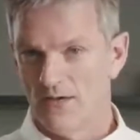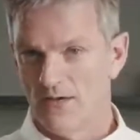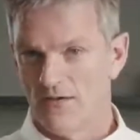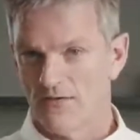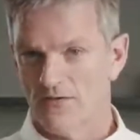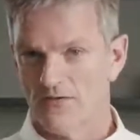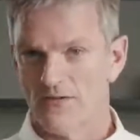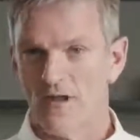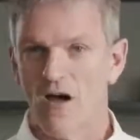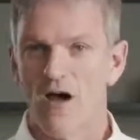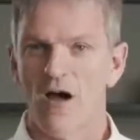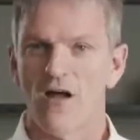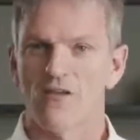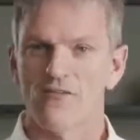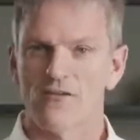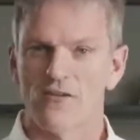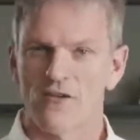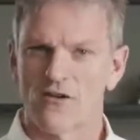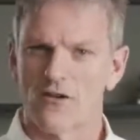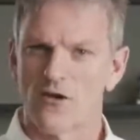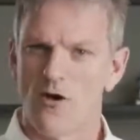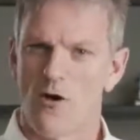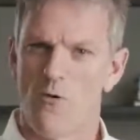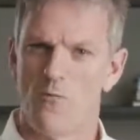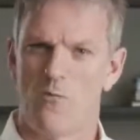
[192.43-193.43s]
Starts are
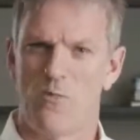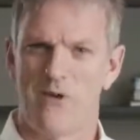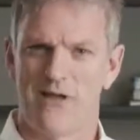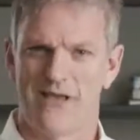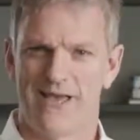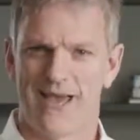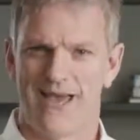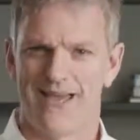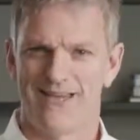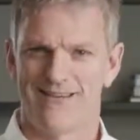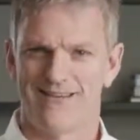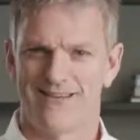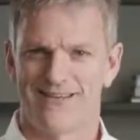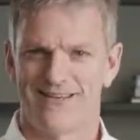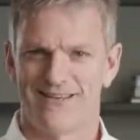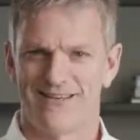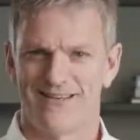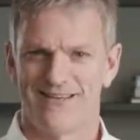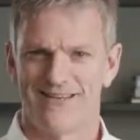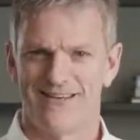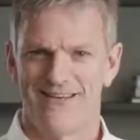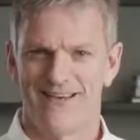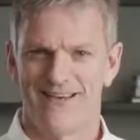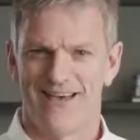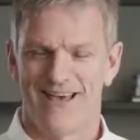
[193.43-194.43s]
complicated,
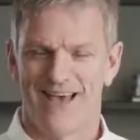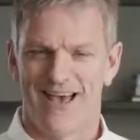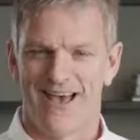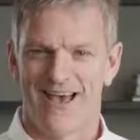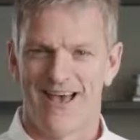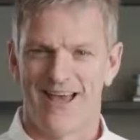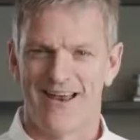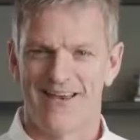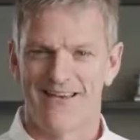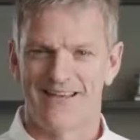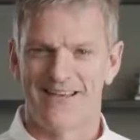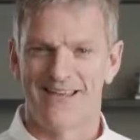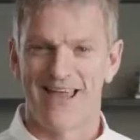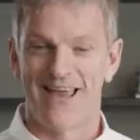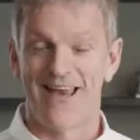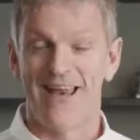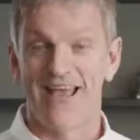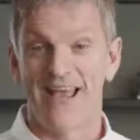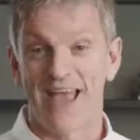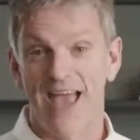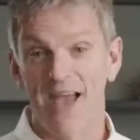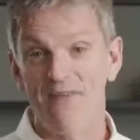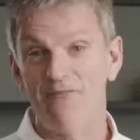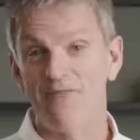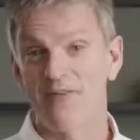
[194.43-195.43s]
and
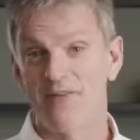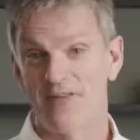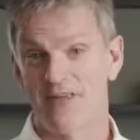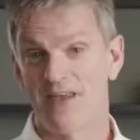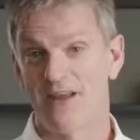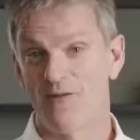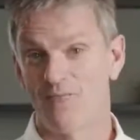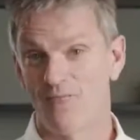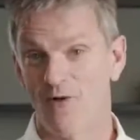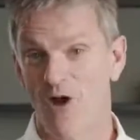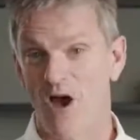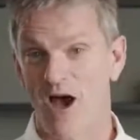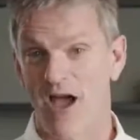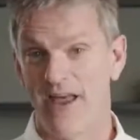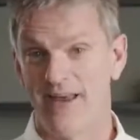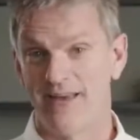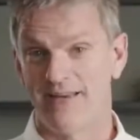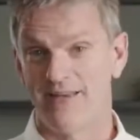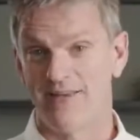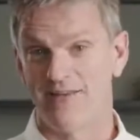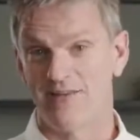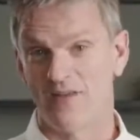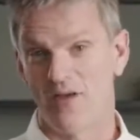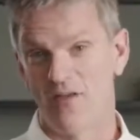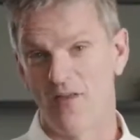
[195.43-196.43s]
getting everything right
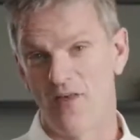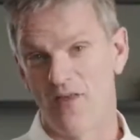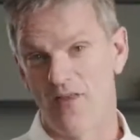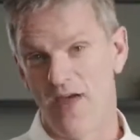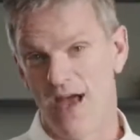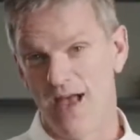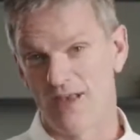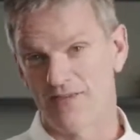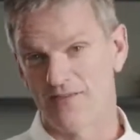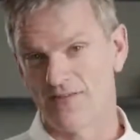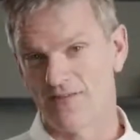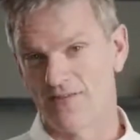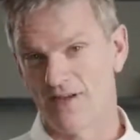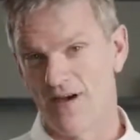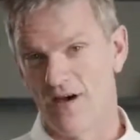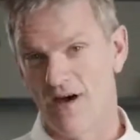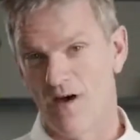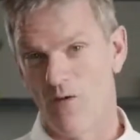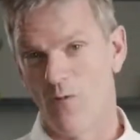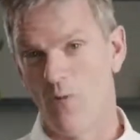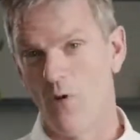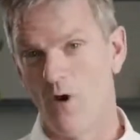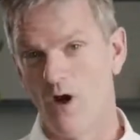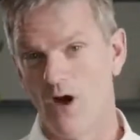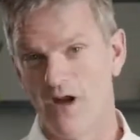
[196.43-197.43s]
so that that
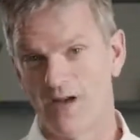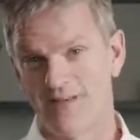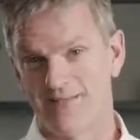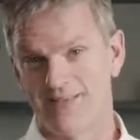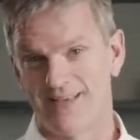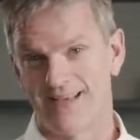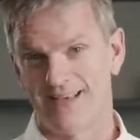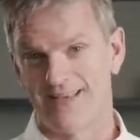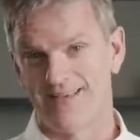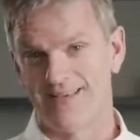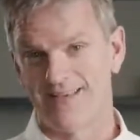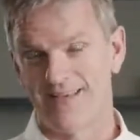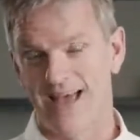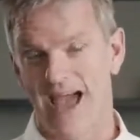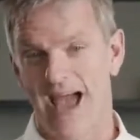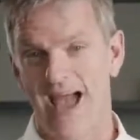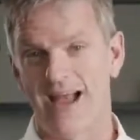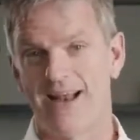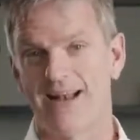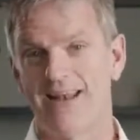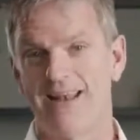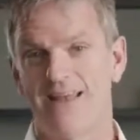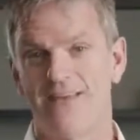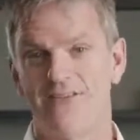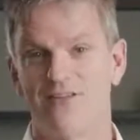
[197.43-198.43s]
start works
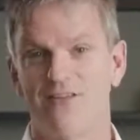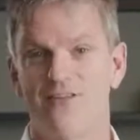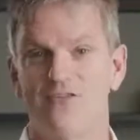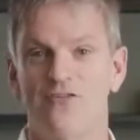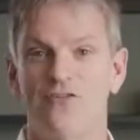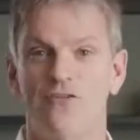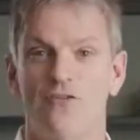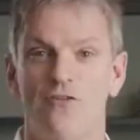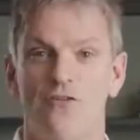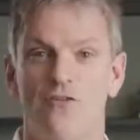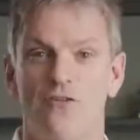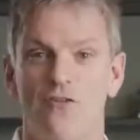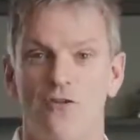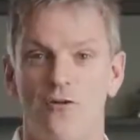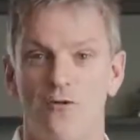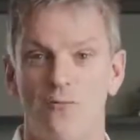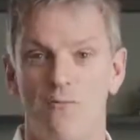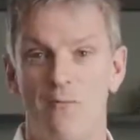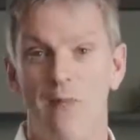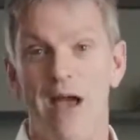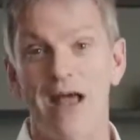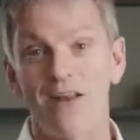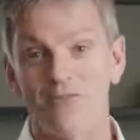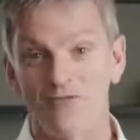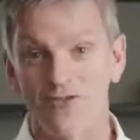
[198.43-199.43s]
exactly as it should do,
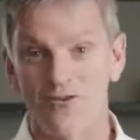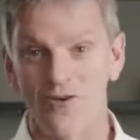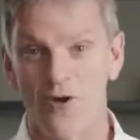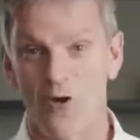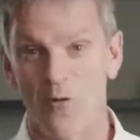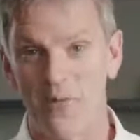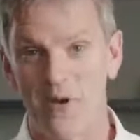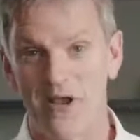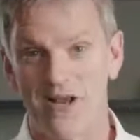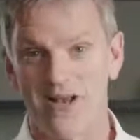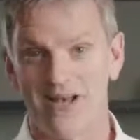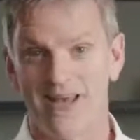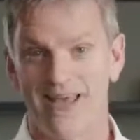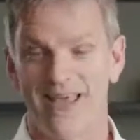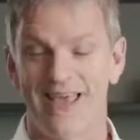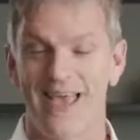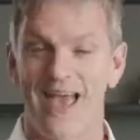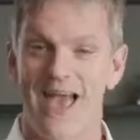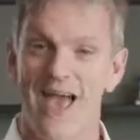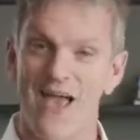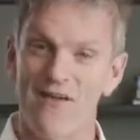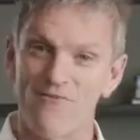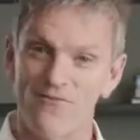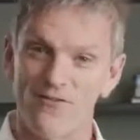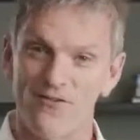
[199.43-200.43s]
metronomically
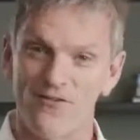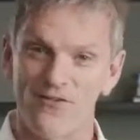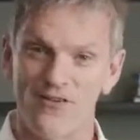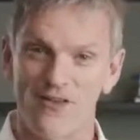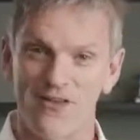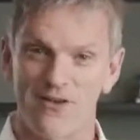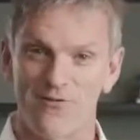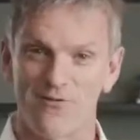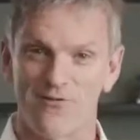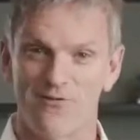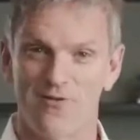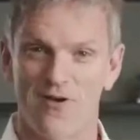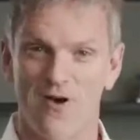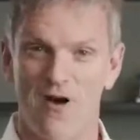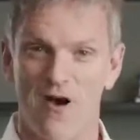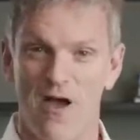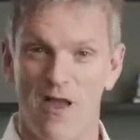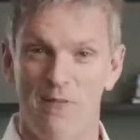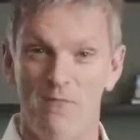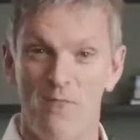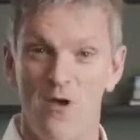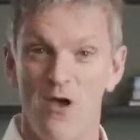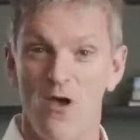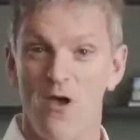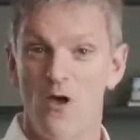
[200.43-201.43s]
every single
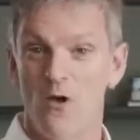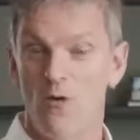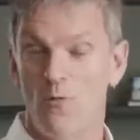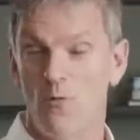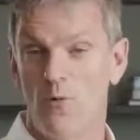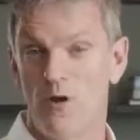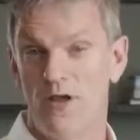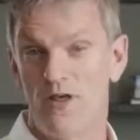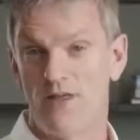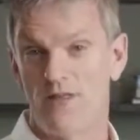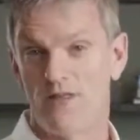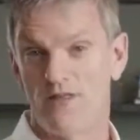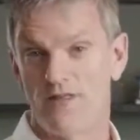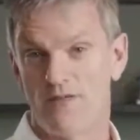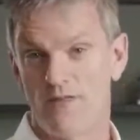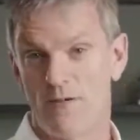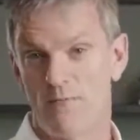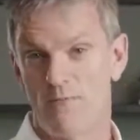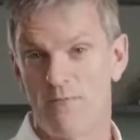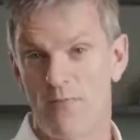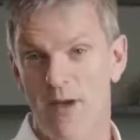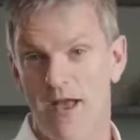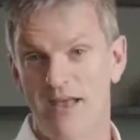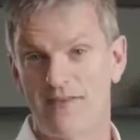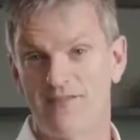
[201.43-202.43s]
time with the
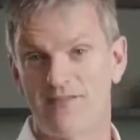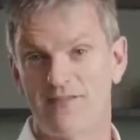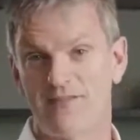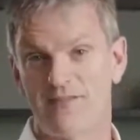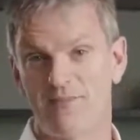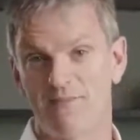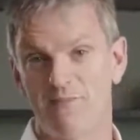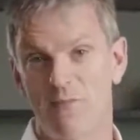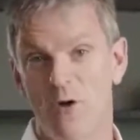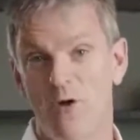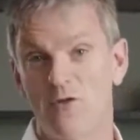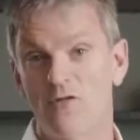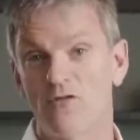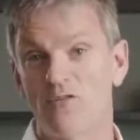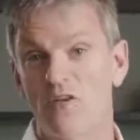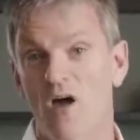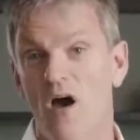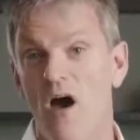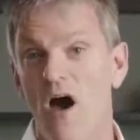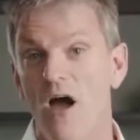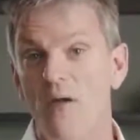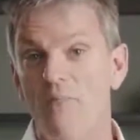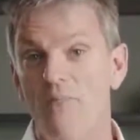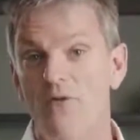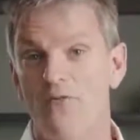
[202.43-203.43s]
best and most
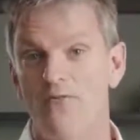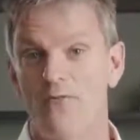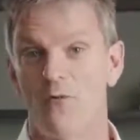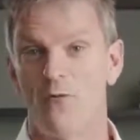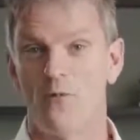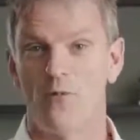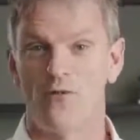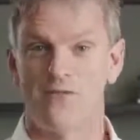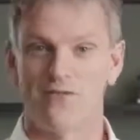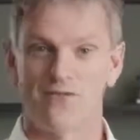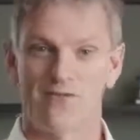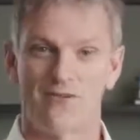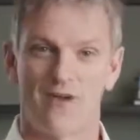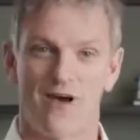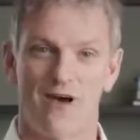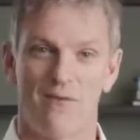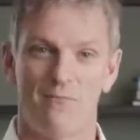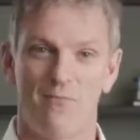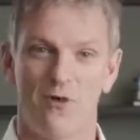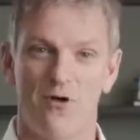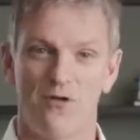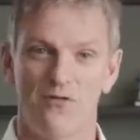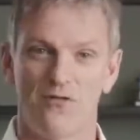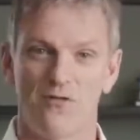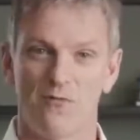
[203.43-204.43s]
high performance
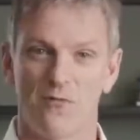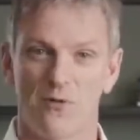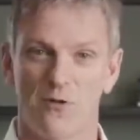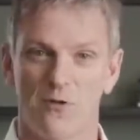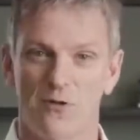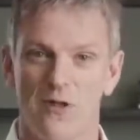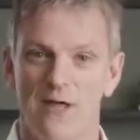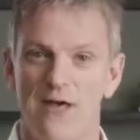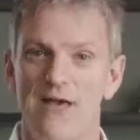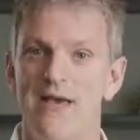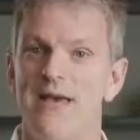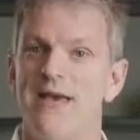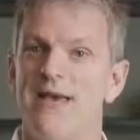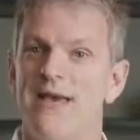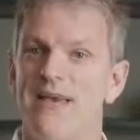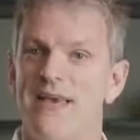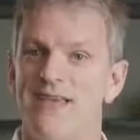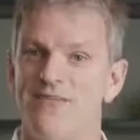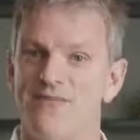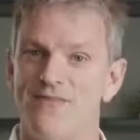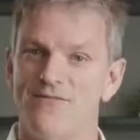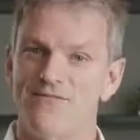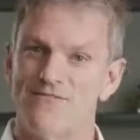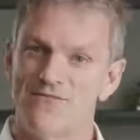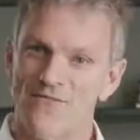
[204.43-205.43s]
start possible,
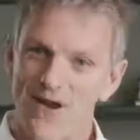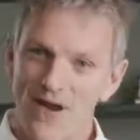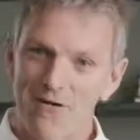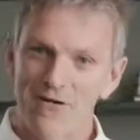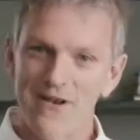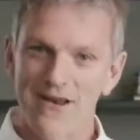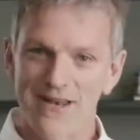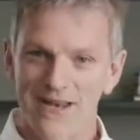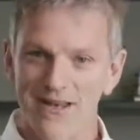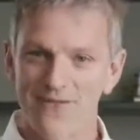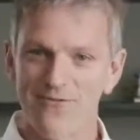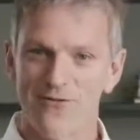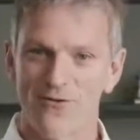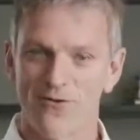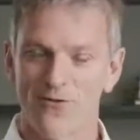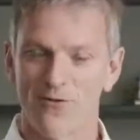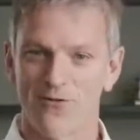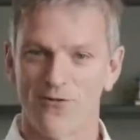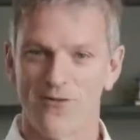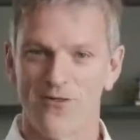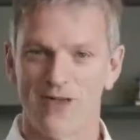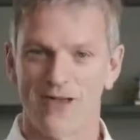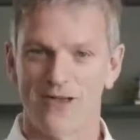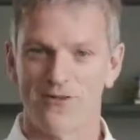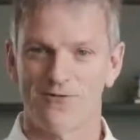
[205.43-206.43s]
is a very
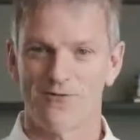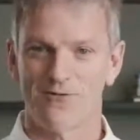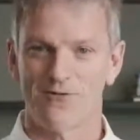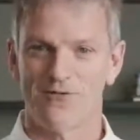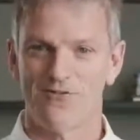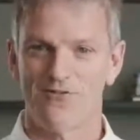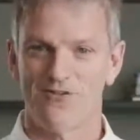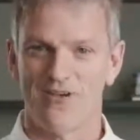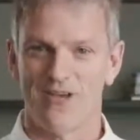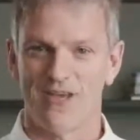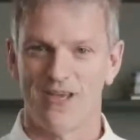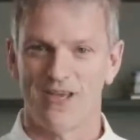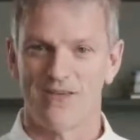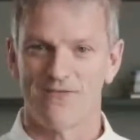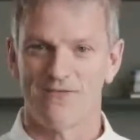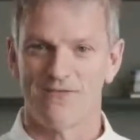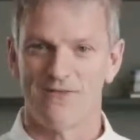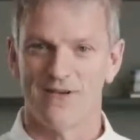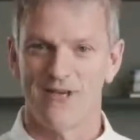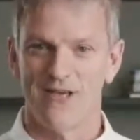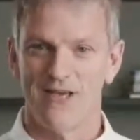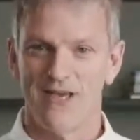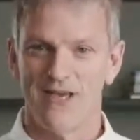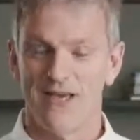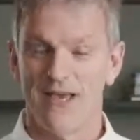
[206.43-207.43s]
difficult thing to achieve.
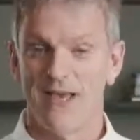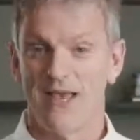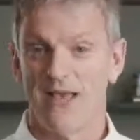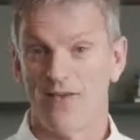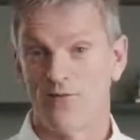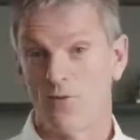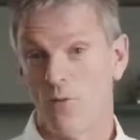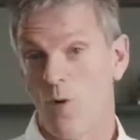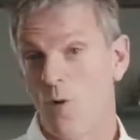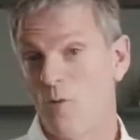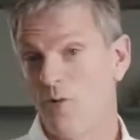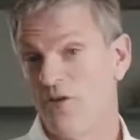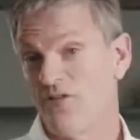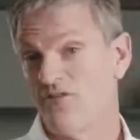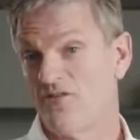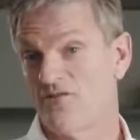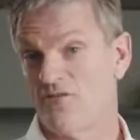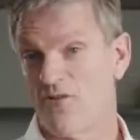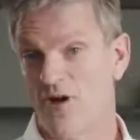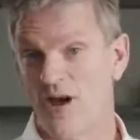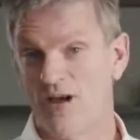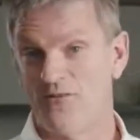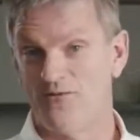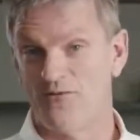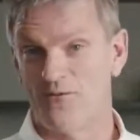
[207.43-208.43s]
It's what we
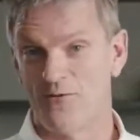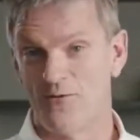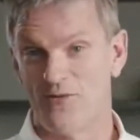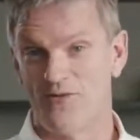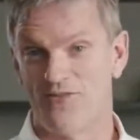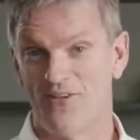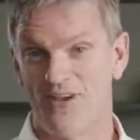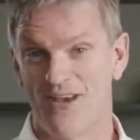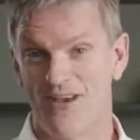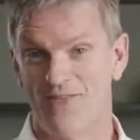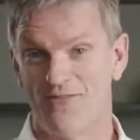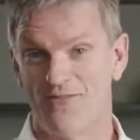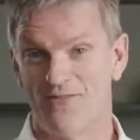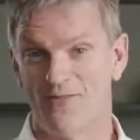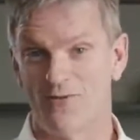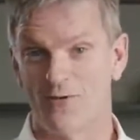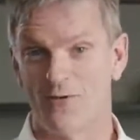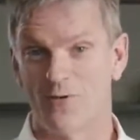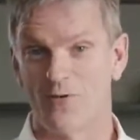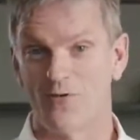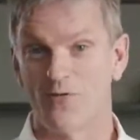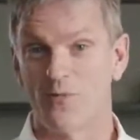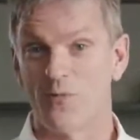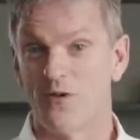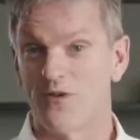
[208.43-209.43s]
strive to achieve, of
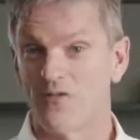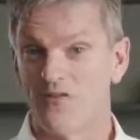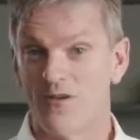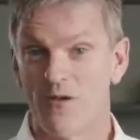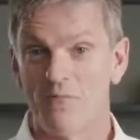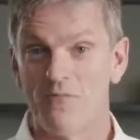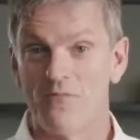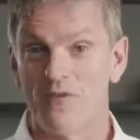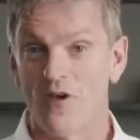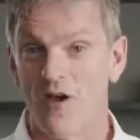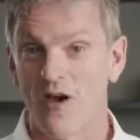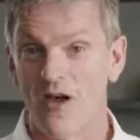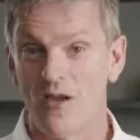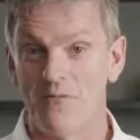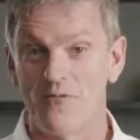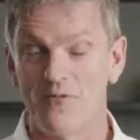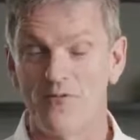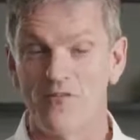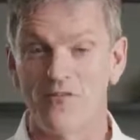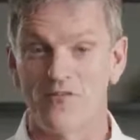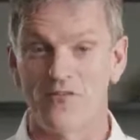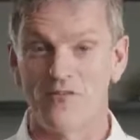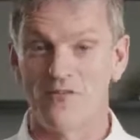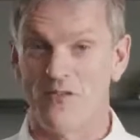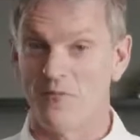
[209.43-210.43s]
course, but
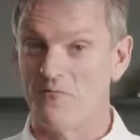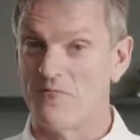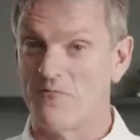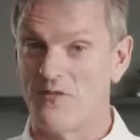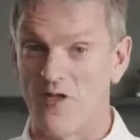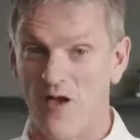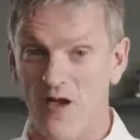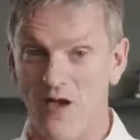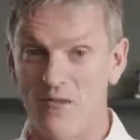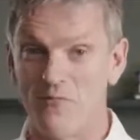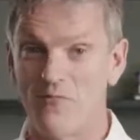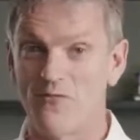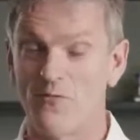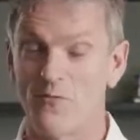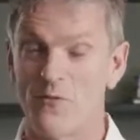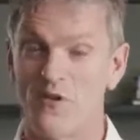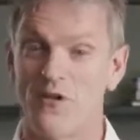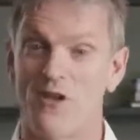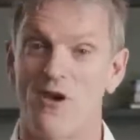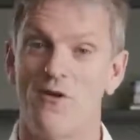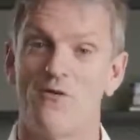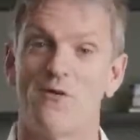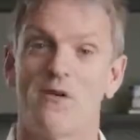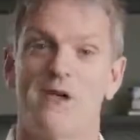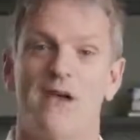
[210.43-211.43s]
sometimes we
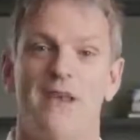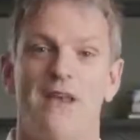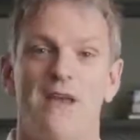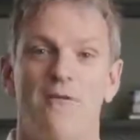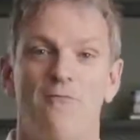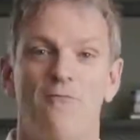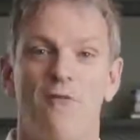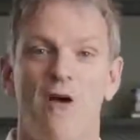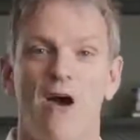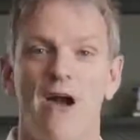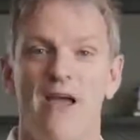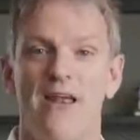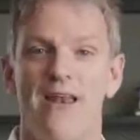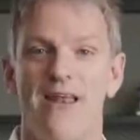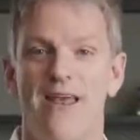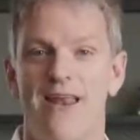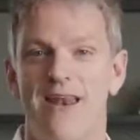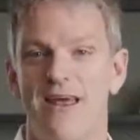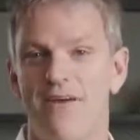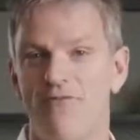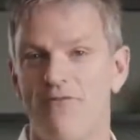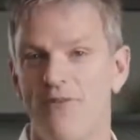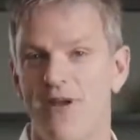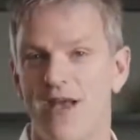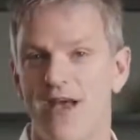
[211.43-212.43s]
don't get it right in
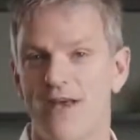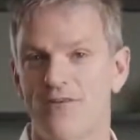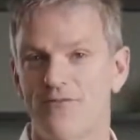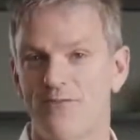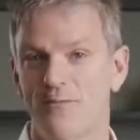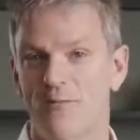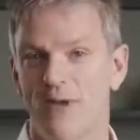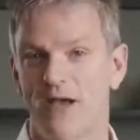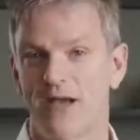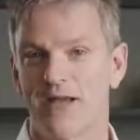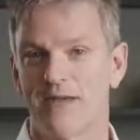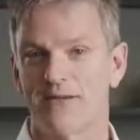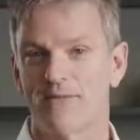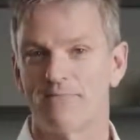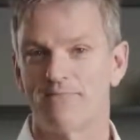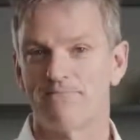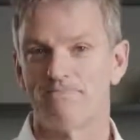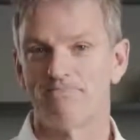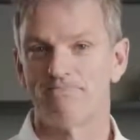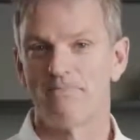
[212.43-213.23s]
every aspect.